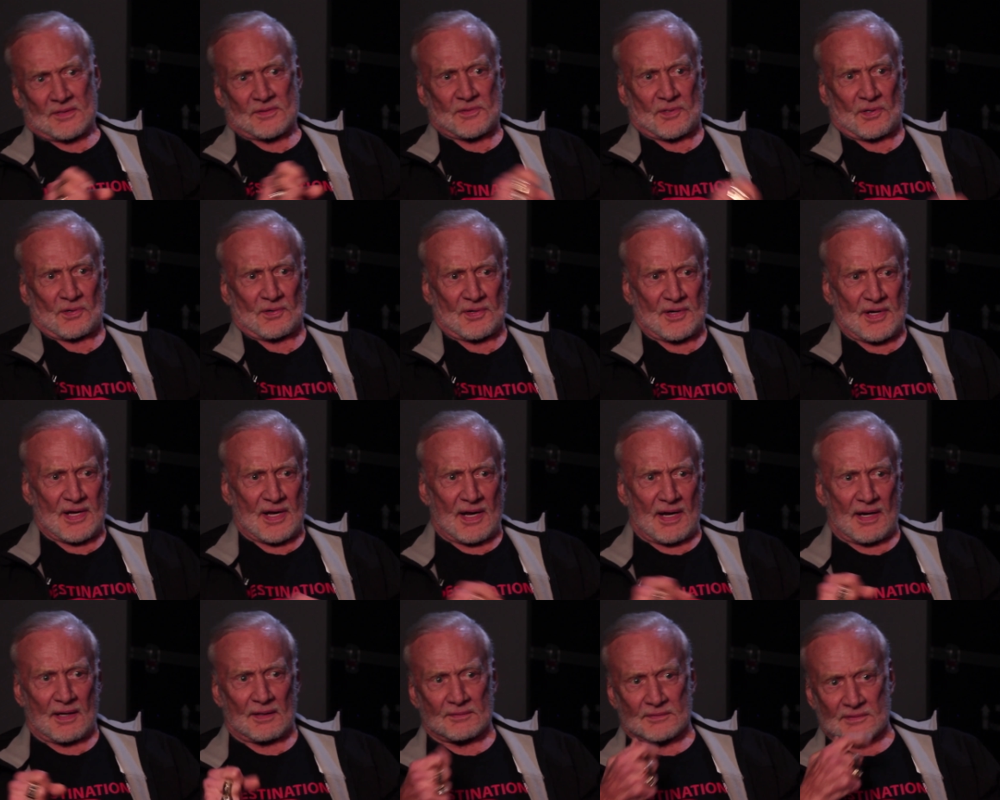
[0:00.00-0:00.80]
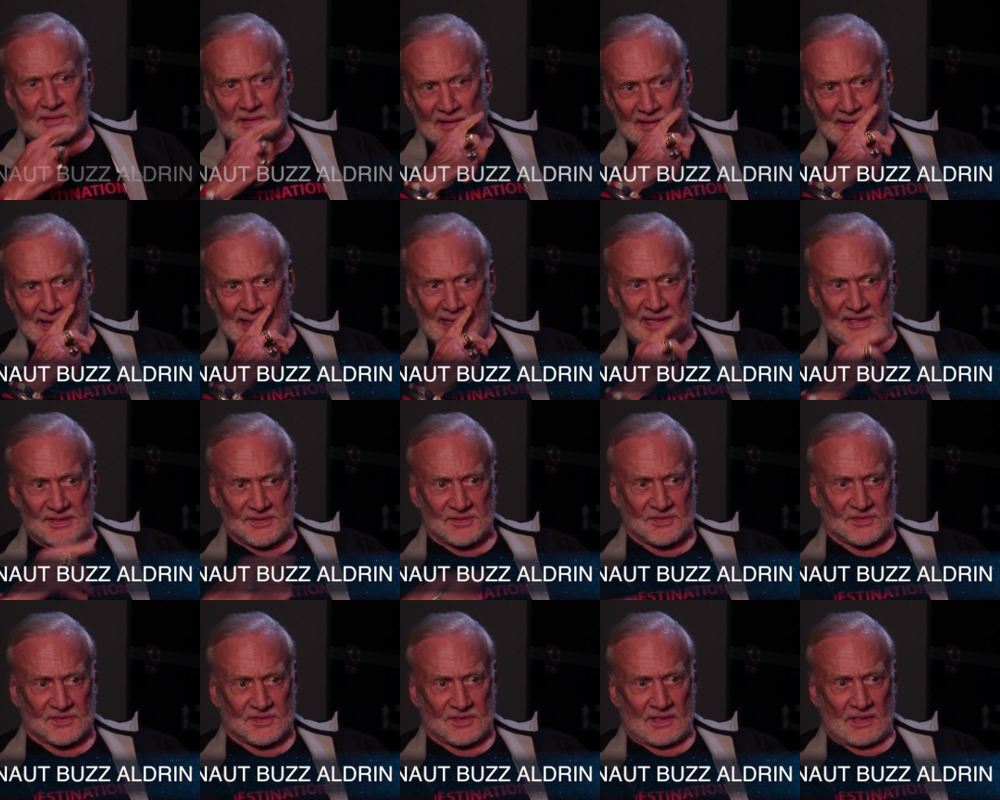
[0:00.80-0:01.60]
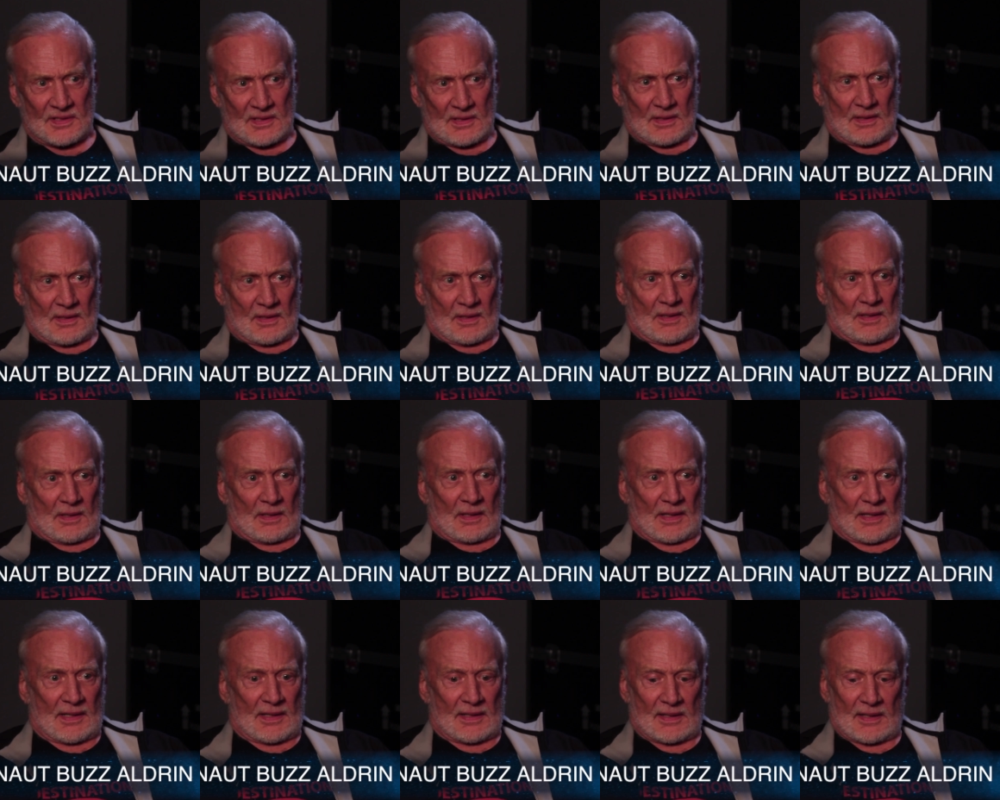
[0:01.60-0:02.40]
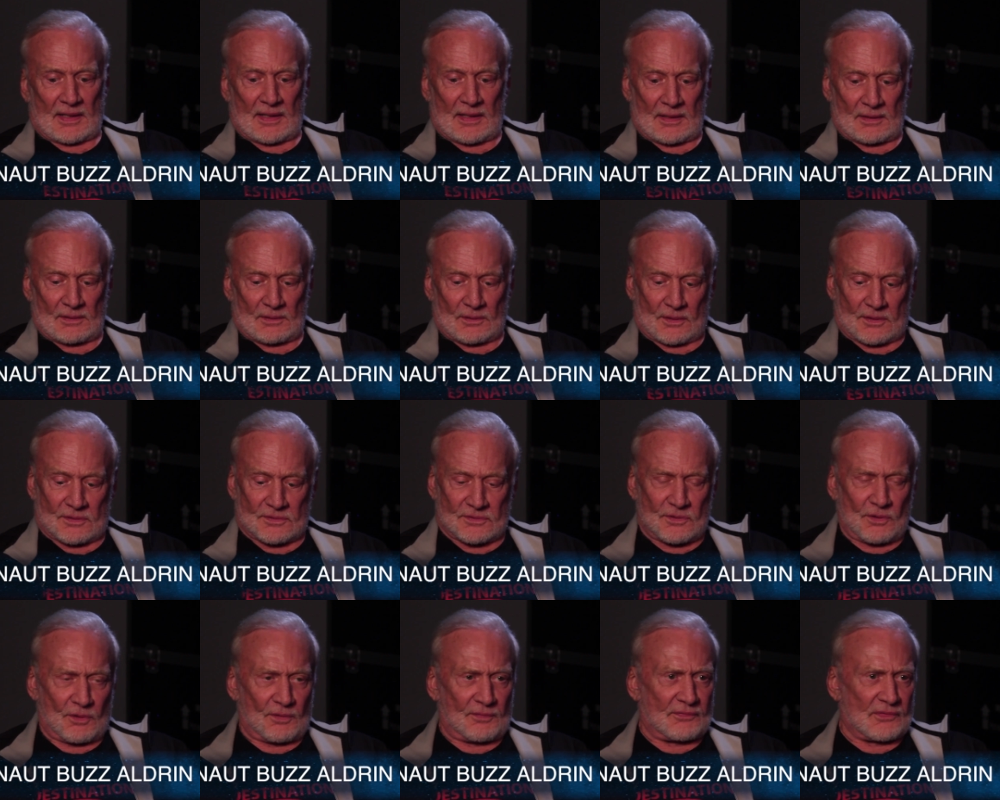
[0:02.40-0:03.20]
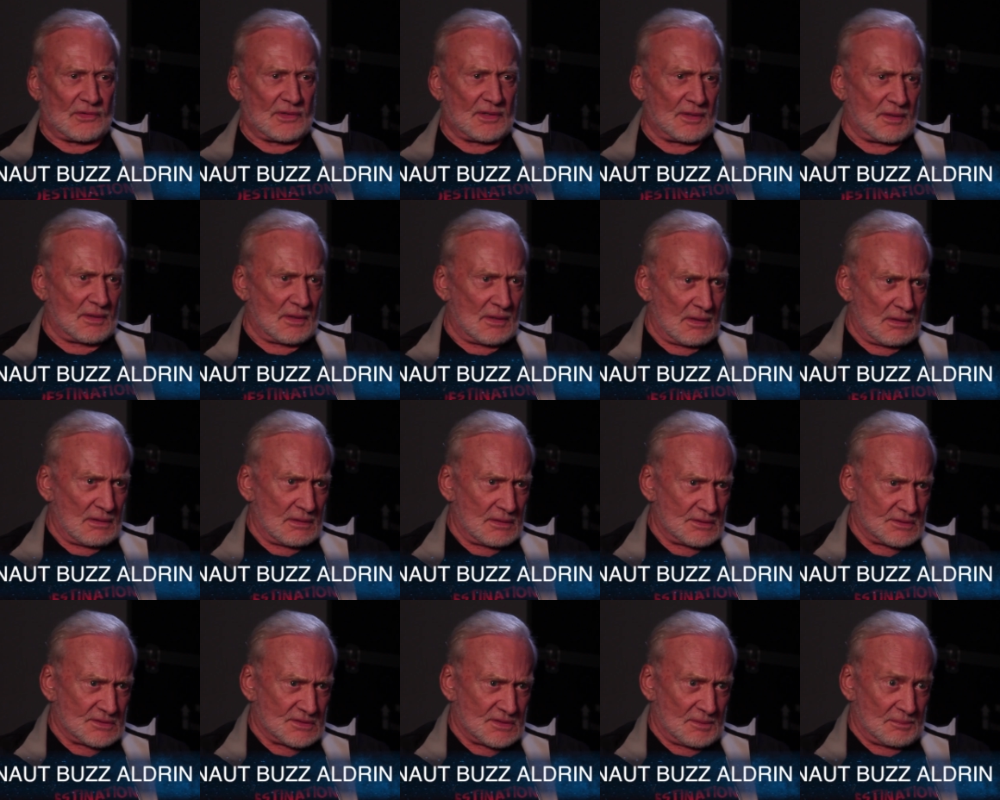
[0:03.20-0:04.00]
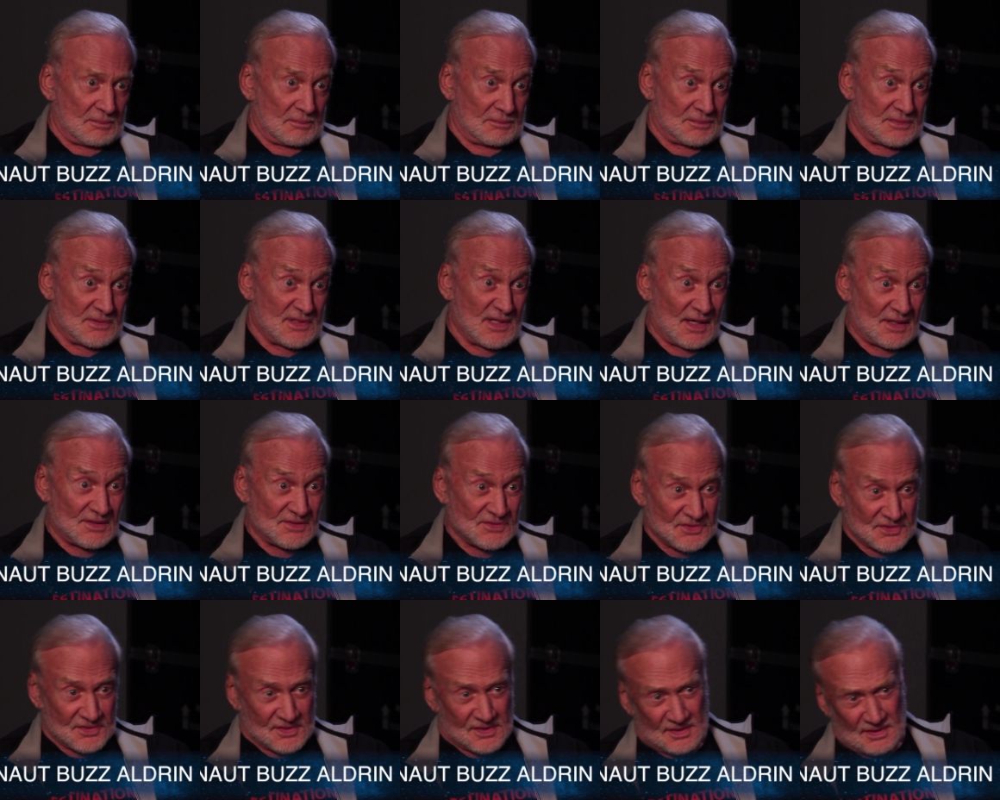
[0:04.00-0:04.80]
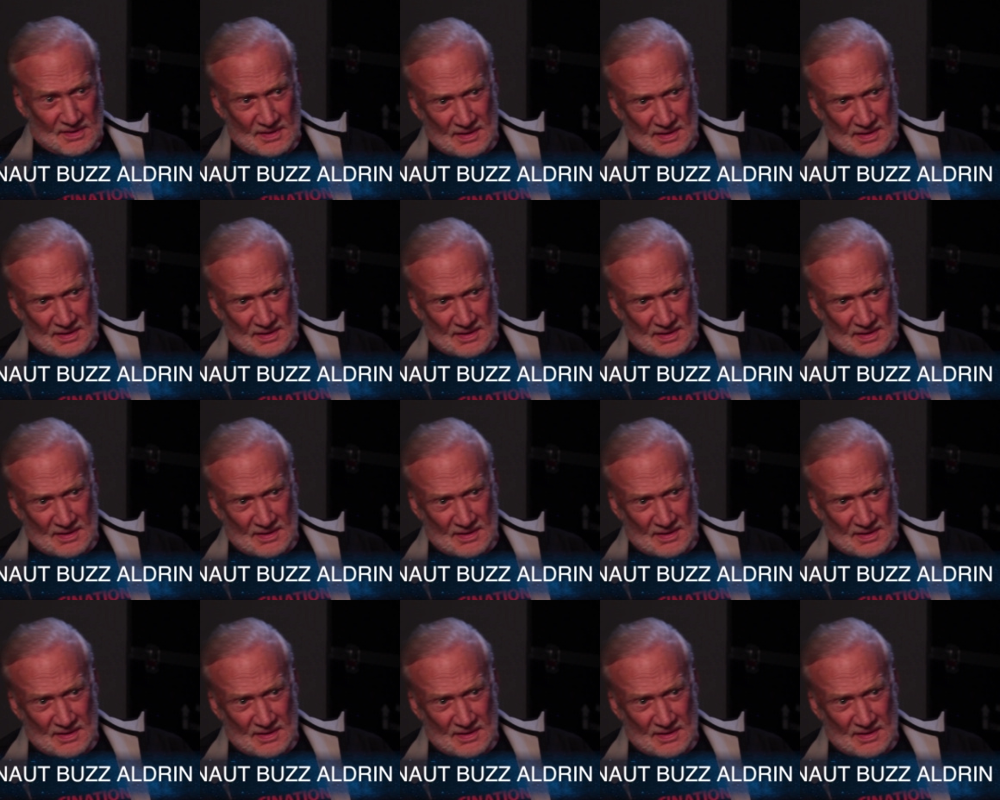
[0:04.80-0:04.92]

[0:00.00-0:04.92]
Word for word: turning out the lights, and I looked over and uh, some dust